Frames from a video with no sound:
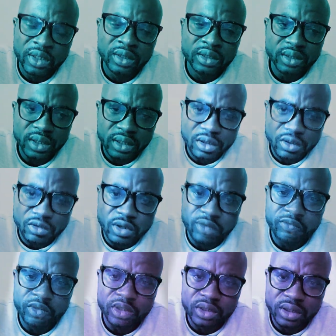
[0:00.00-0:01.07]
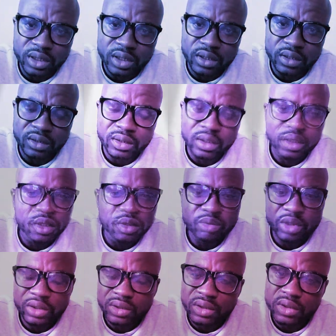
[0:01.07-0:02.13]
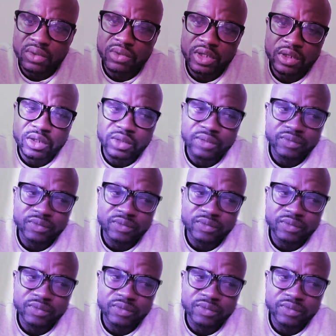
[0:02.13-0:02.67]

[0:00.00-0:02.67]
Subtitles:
Stick around for this kid. But you know what?